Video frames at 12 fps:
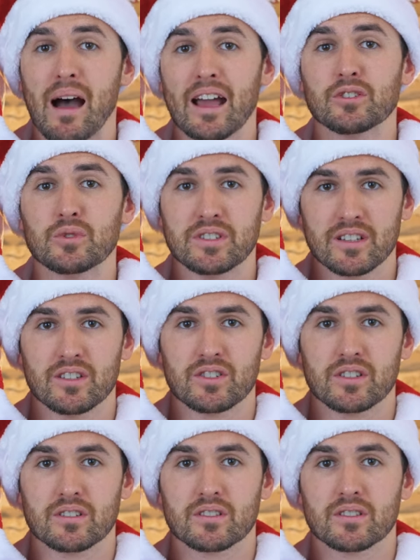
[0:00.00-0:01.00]
my due
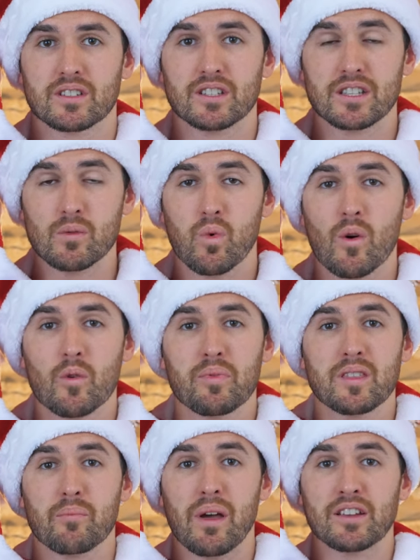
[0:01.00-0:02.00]
diligence to see what would
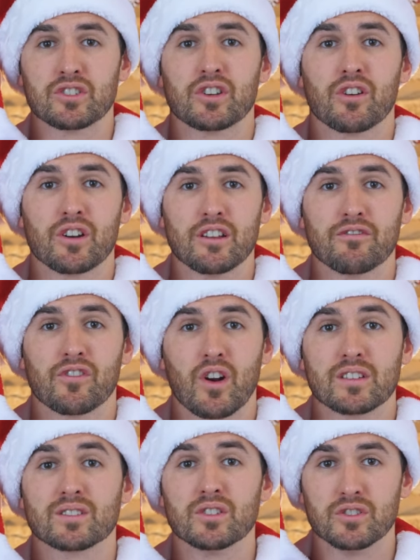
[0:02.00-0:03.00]
be the best charity for
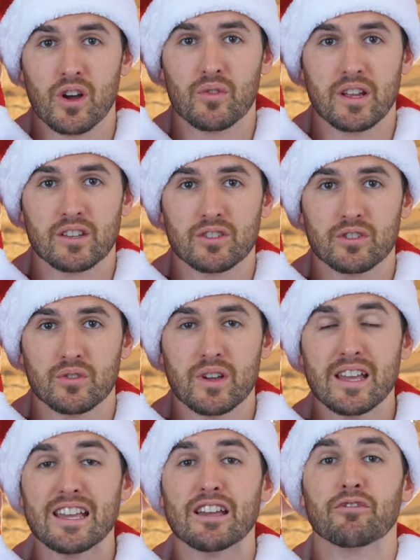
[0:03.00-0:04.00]
us to donate to
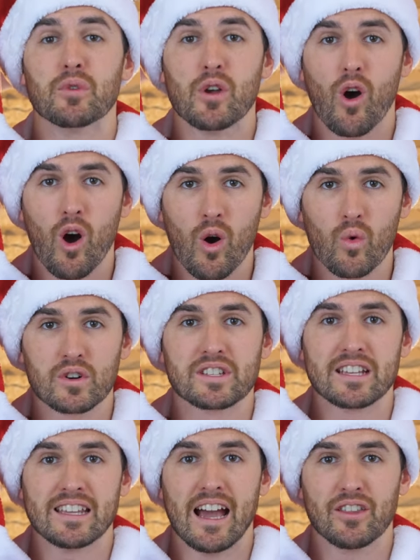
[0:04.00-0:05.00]
if we all were
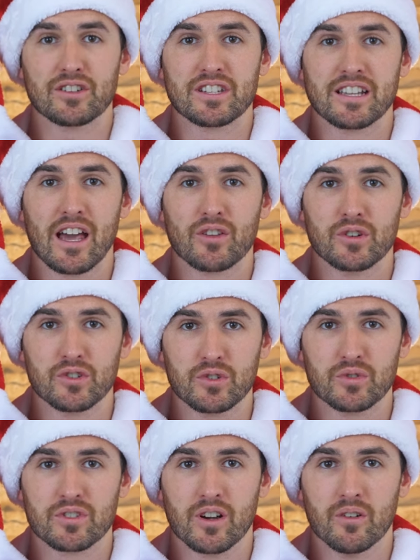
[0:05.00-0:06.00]
to gather together and
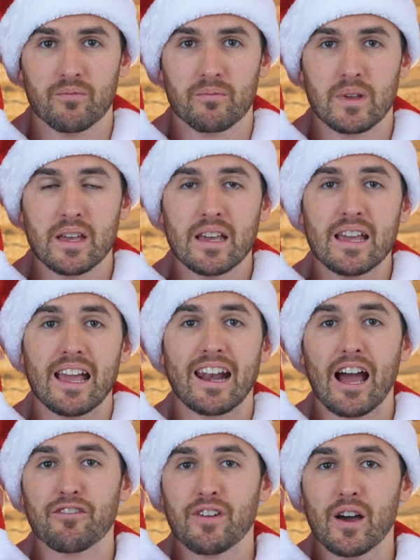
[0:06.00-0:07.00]
do so.
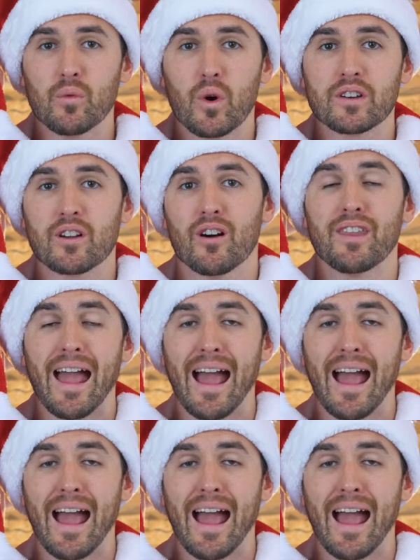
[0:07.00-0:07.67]
And I found one called